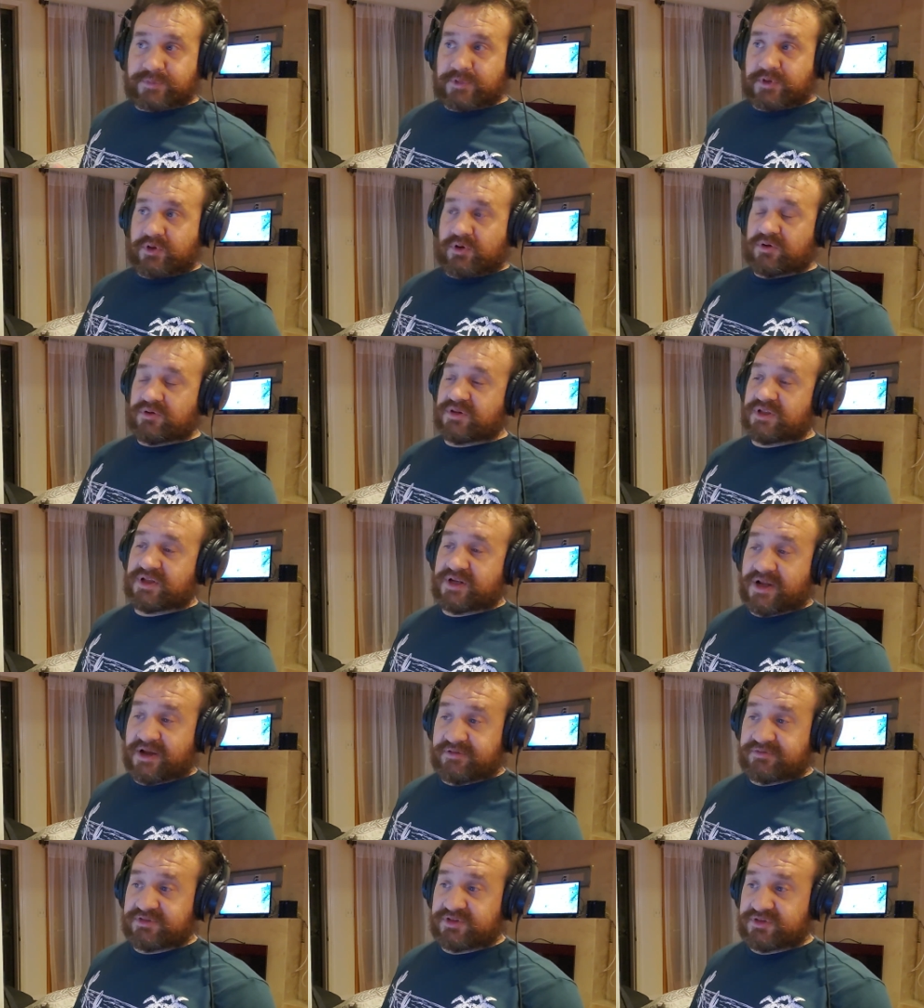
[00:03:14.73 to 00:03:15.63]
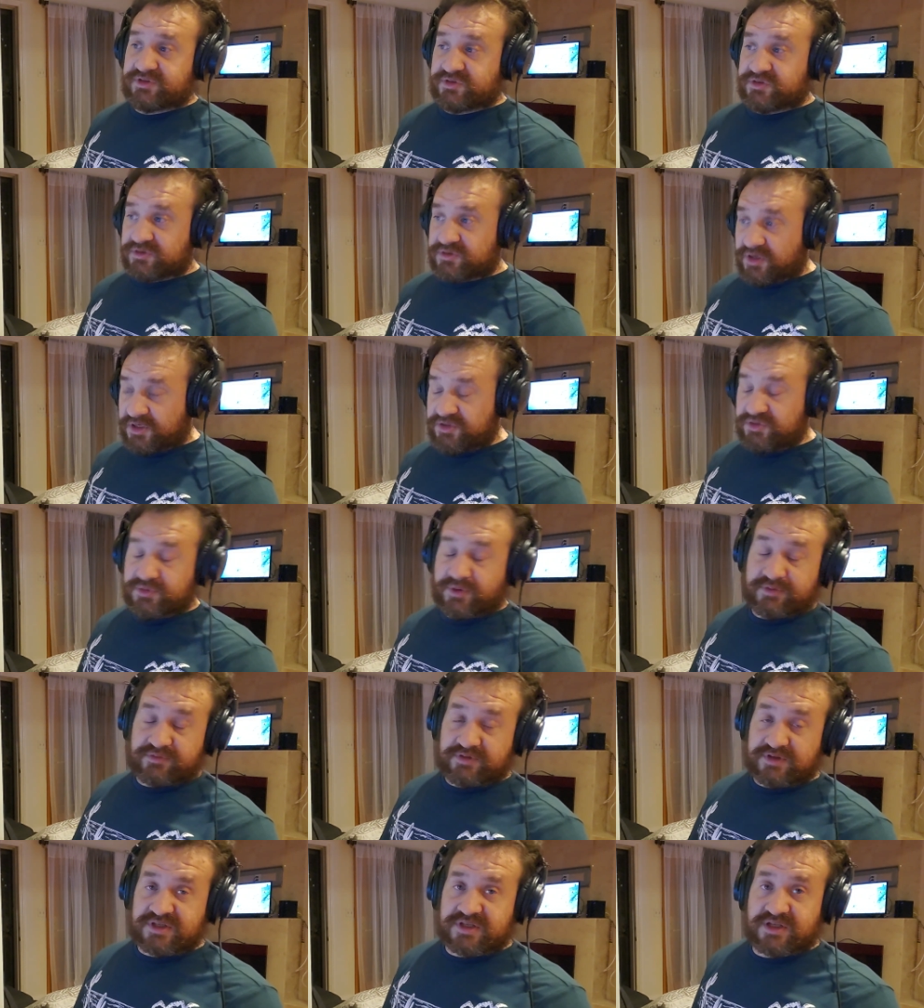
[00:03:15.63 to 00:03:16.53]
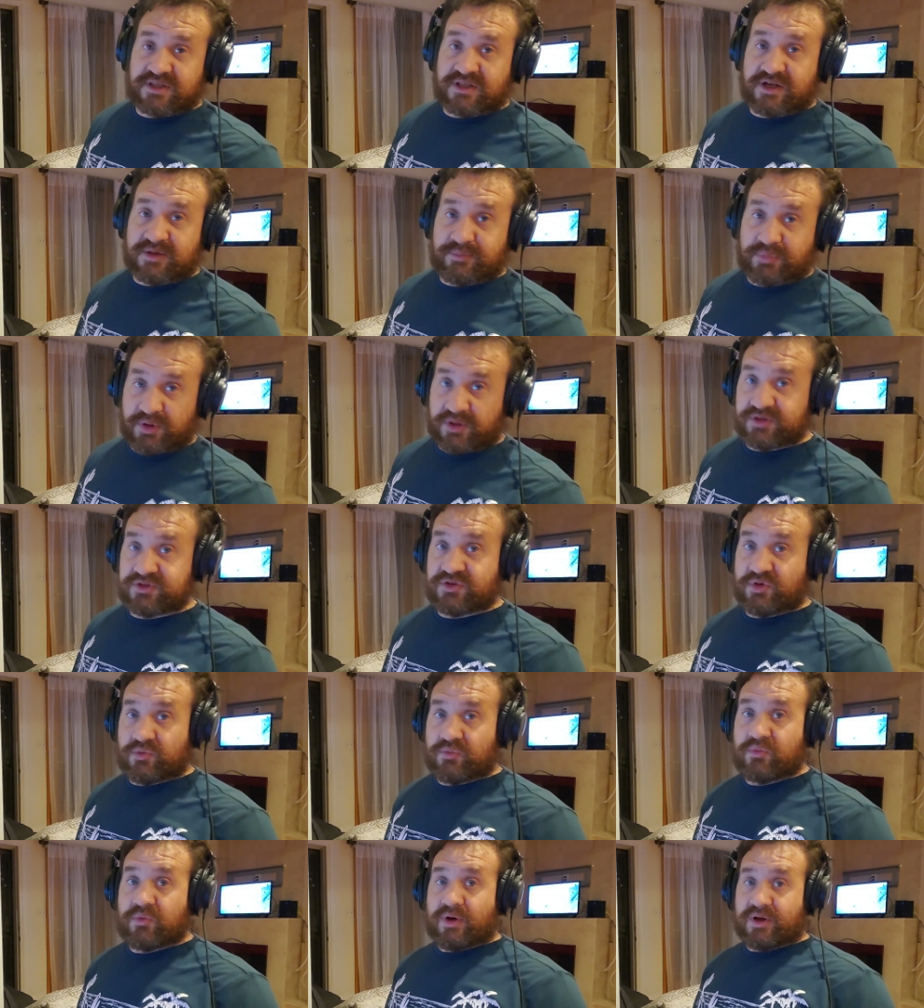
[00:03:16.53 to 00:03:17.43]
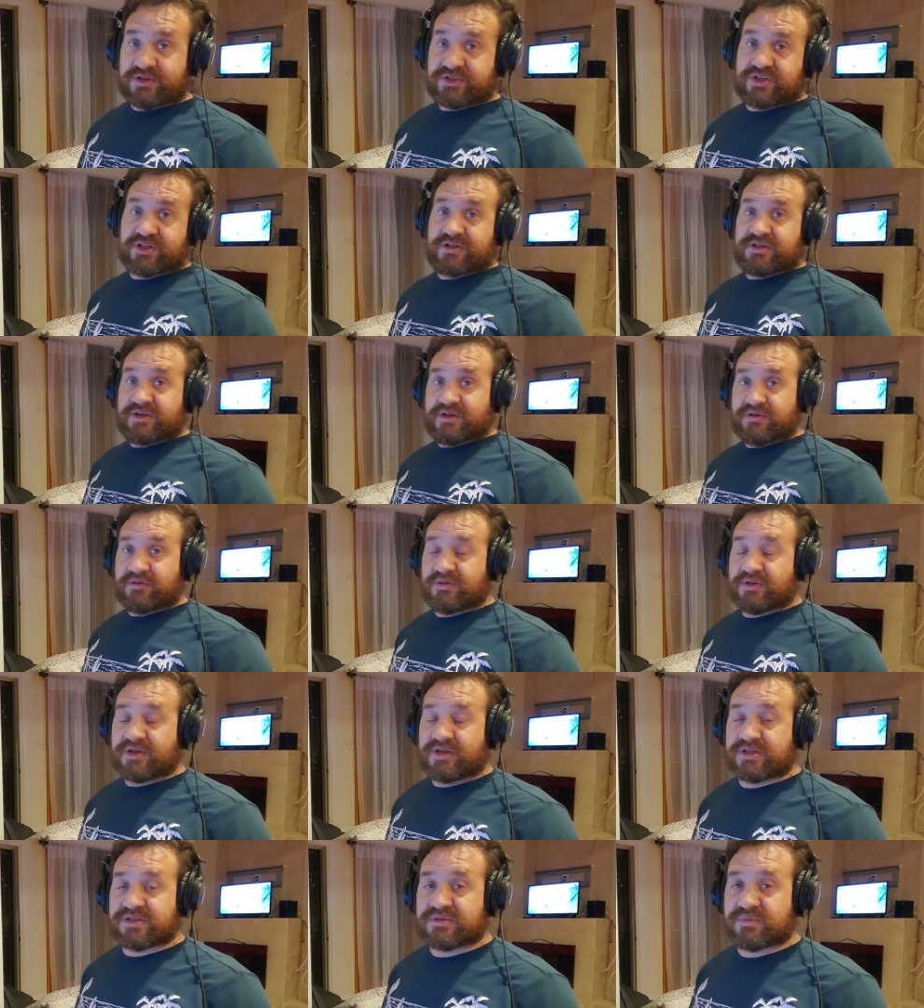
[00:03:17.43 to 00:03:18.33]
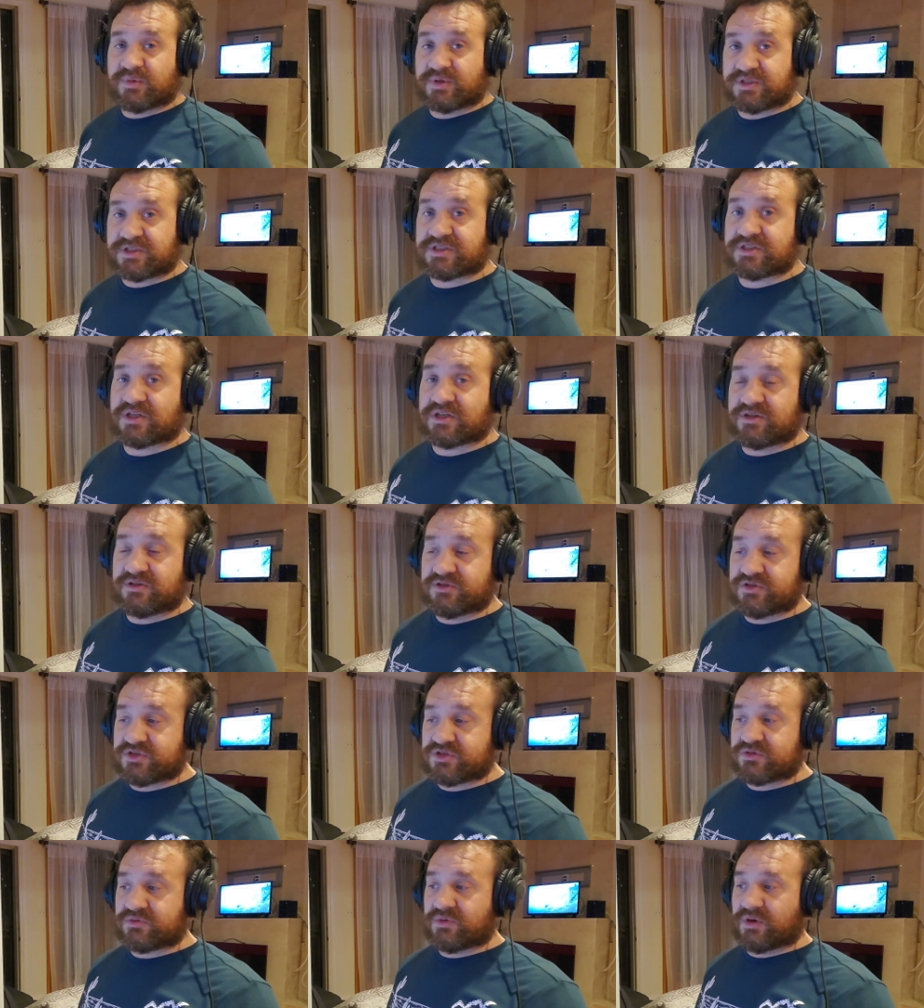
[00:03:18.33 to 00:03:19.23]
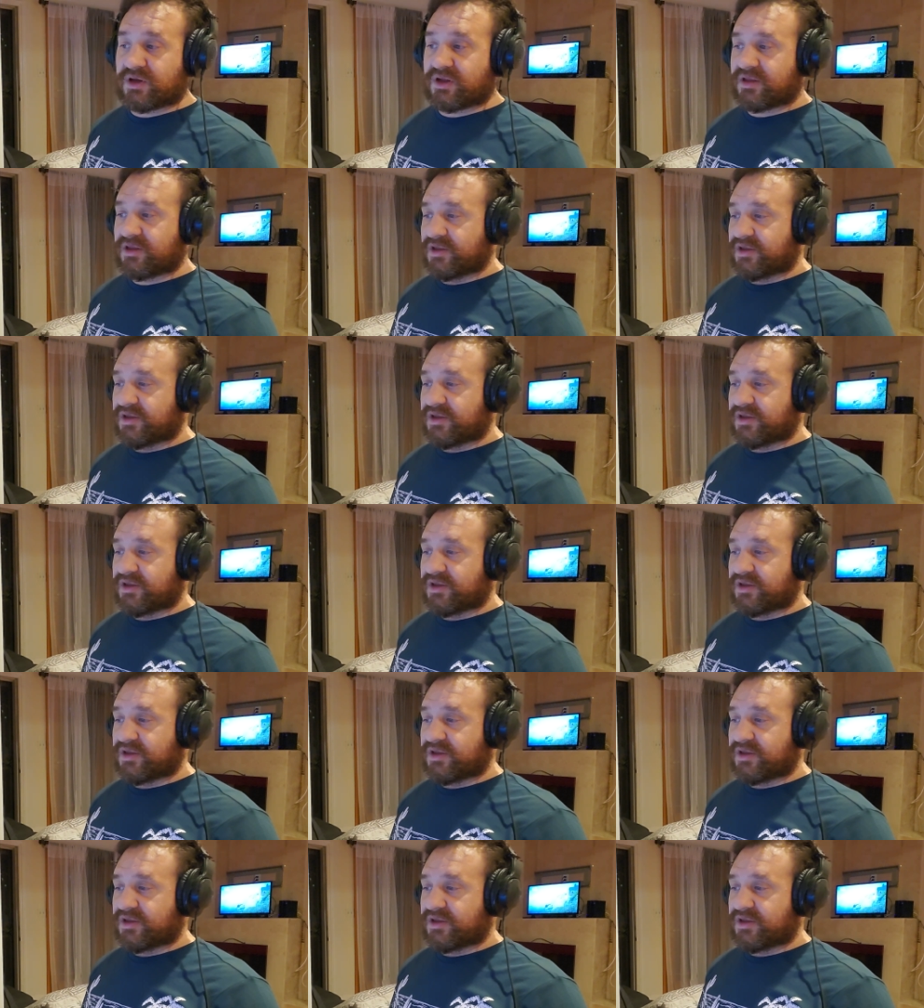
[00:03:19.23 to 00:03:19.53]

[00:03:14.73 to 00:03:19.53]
currently, I do have to say that I probably don't watch it nearly as much as I used to.